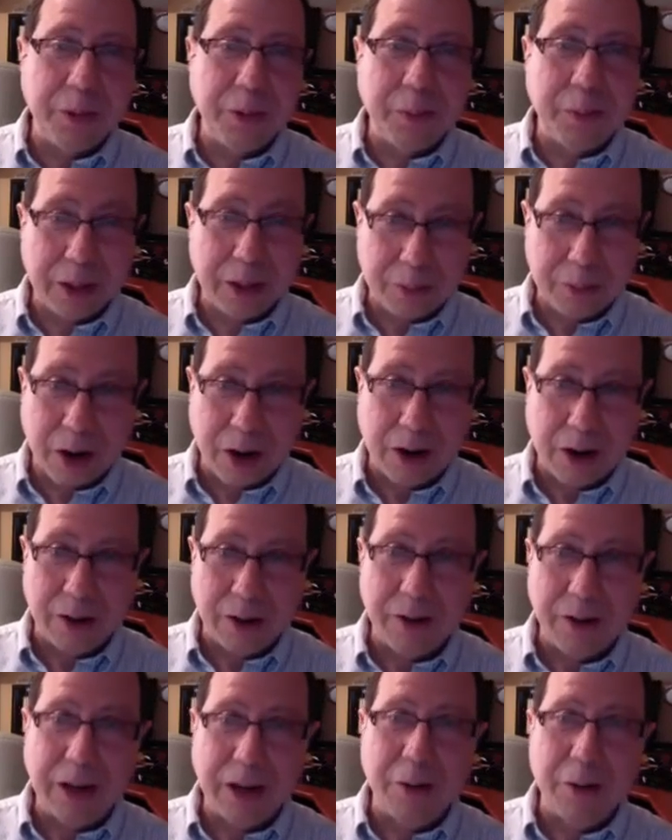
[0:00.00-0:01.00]
me by
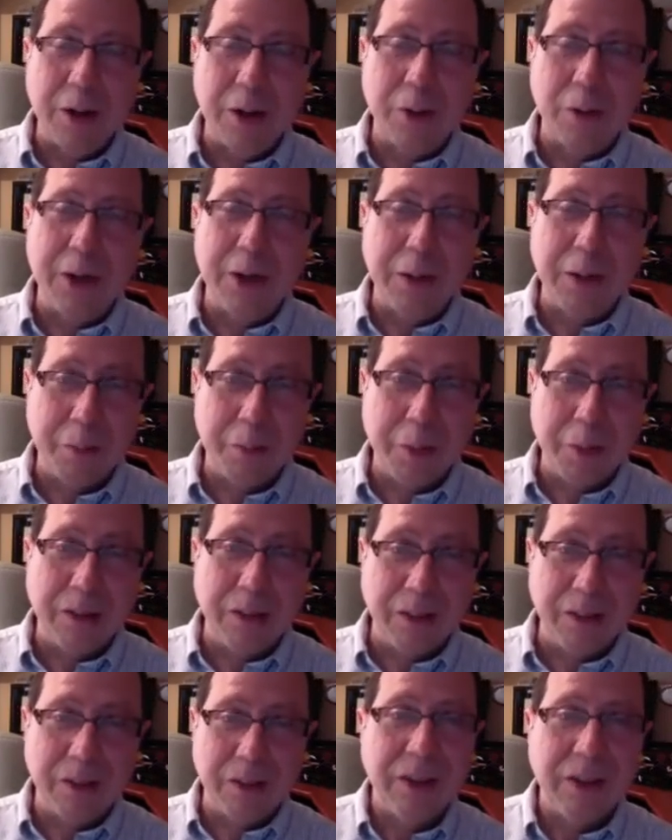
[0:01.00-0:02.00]
tomorrow. I don't want to wait
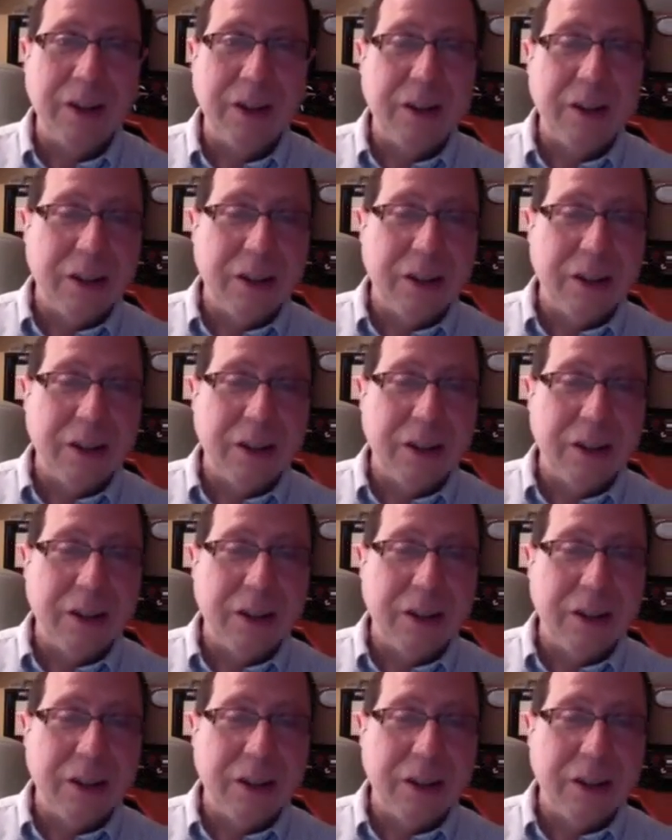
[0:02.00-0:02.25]
months.